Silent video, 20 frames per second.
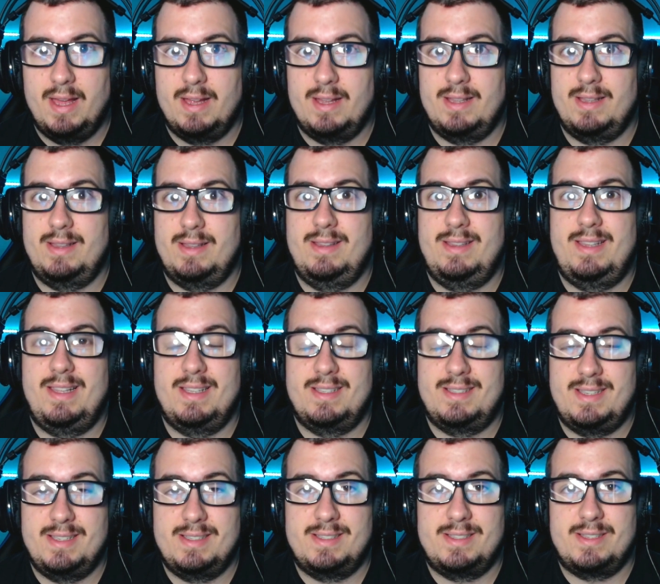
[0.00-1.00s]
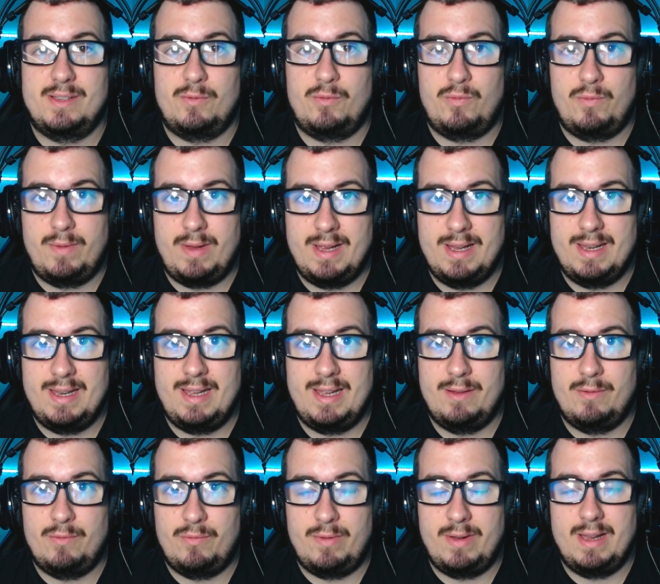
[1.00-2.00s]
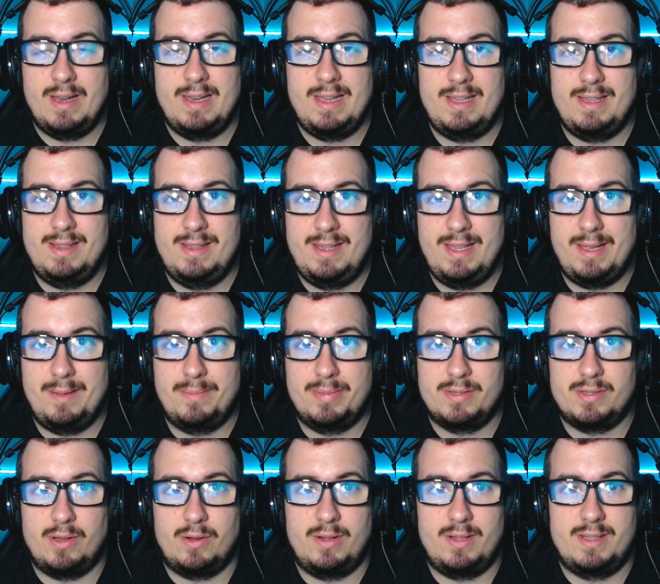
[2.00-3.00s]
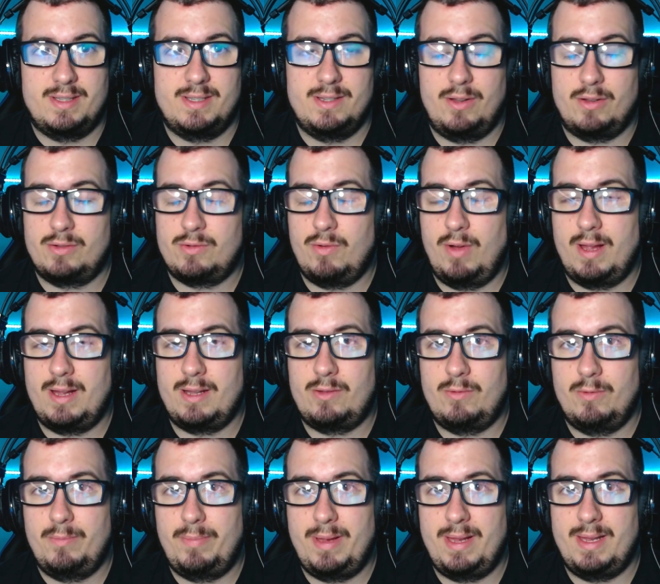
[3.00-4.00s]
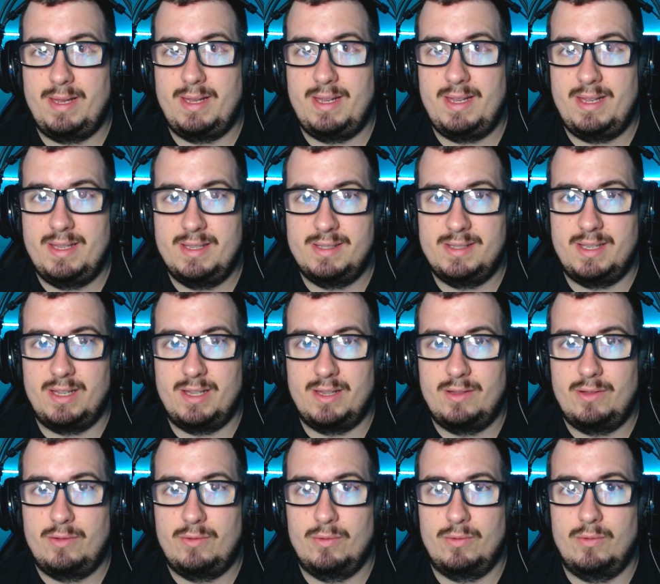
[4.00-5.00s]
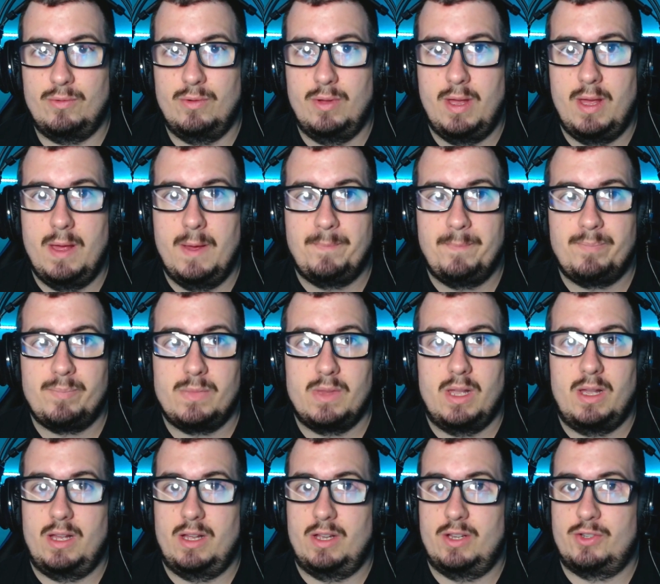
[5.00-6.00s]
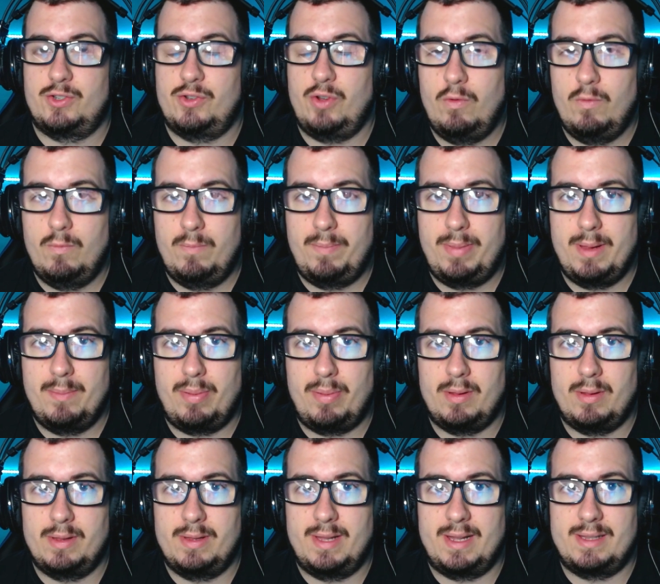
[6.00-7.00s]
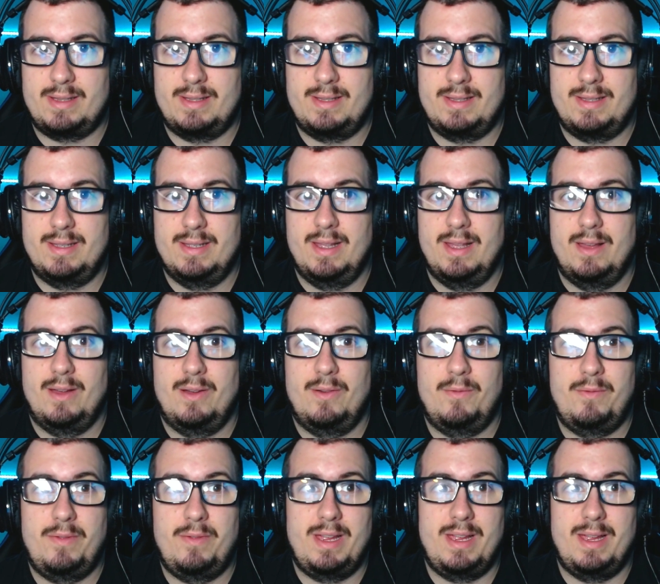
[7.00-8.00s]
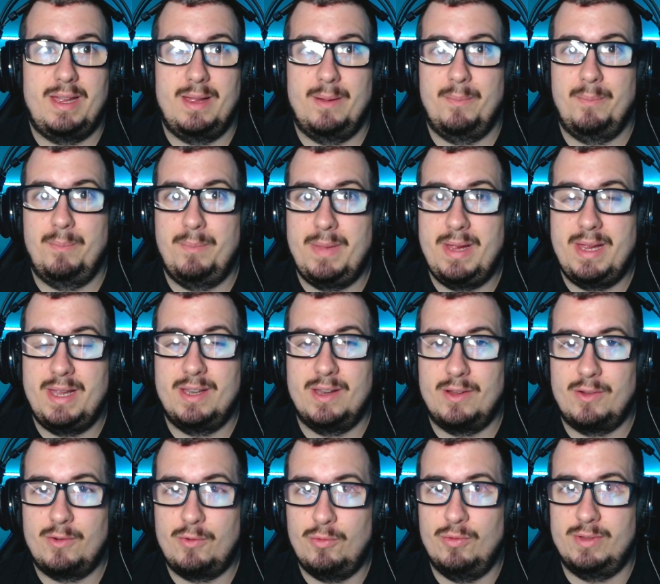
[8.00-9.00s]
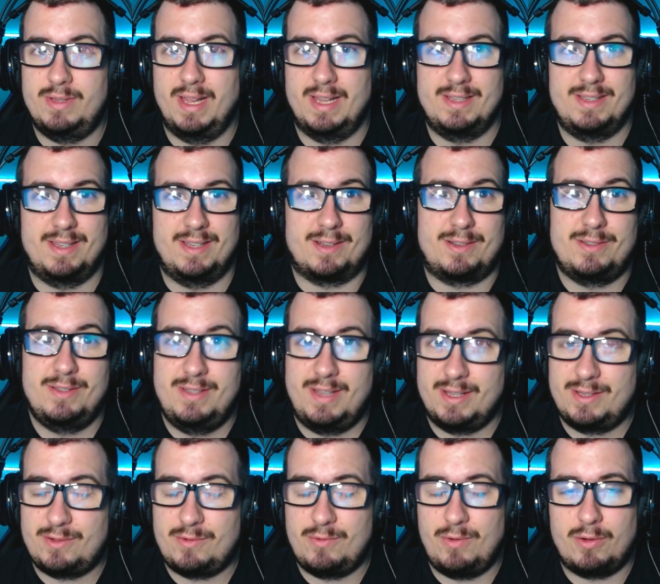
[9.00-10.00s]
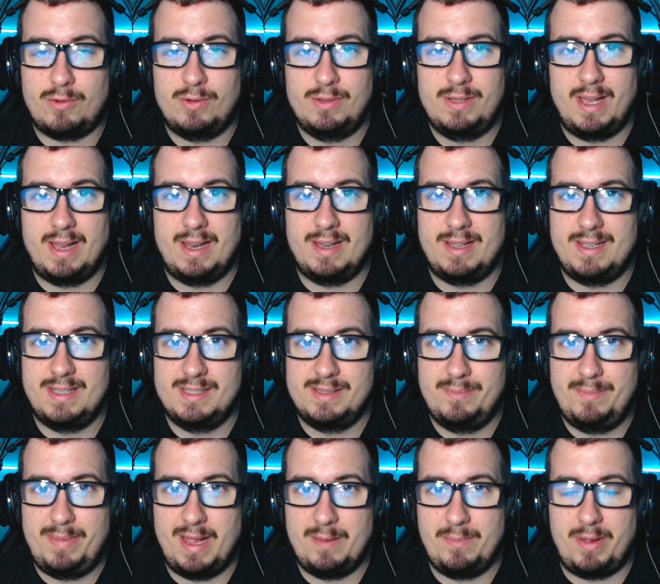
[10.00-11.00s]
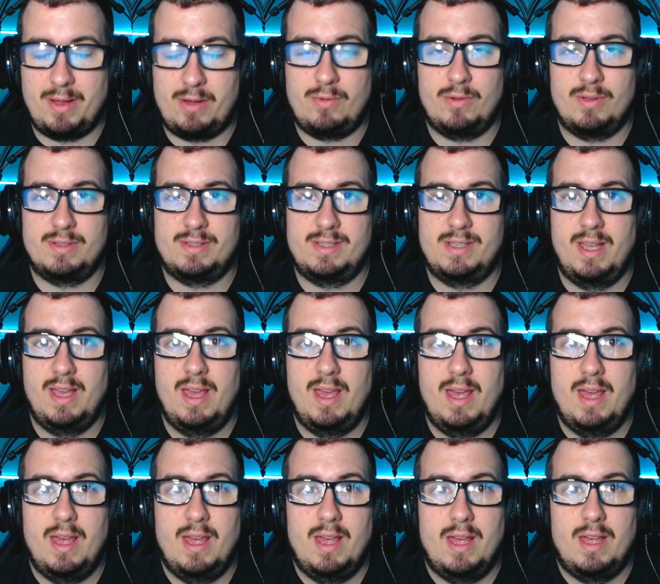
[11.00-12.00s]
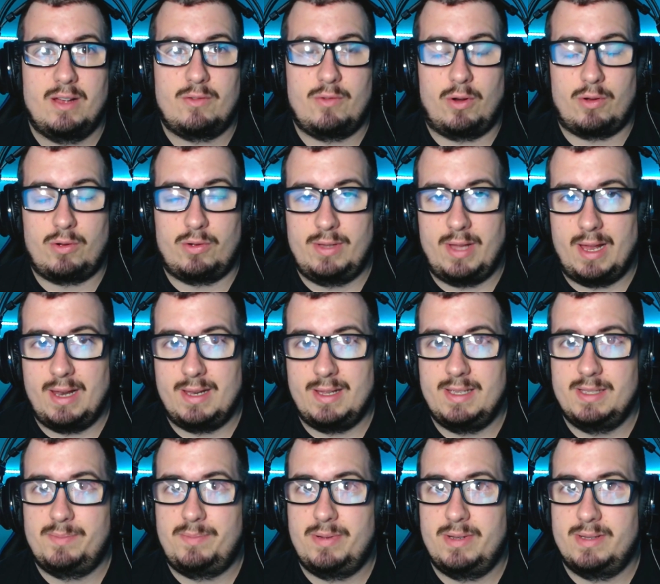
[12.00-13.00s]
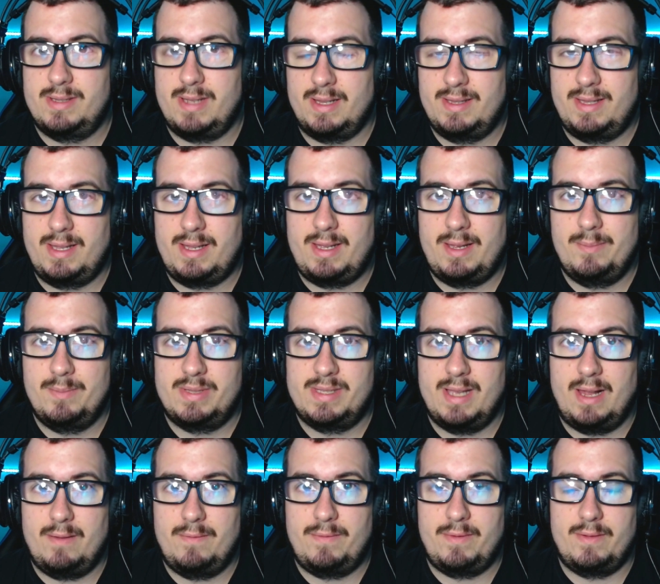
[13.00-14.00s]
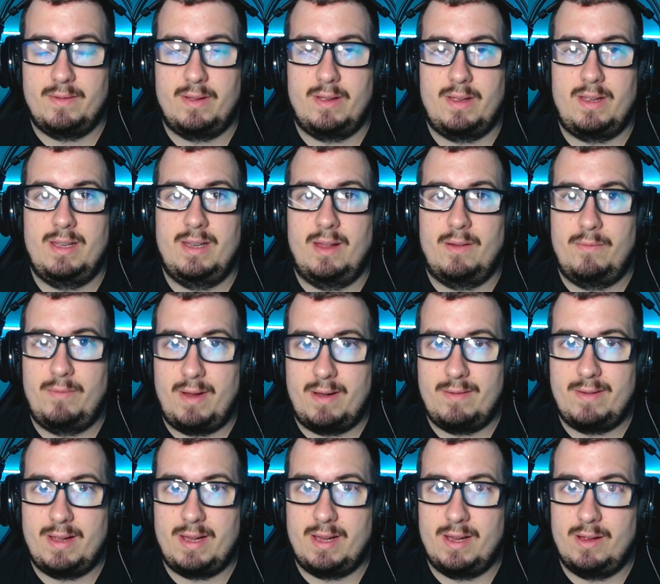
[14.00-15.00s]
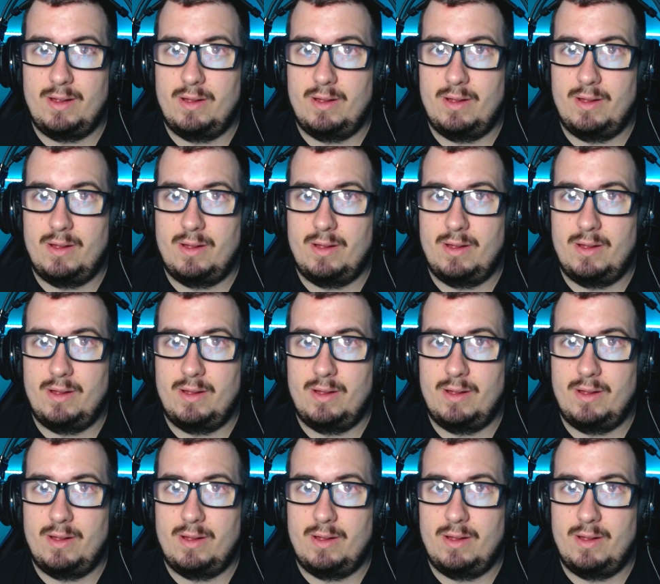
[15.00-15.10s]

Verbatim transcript: This is really deep, so it's not going to be easy to show people that we mean good and that Crocodile is bad, because Crocodile is presenting himself in a very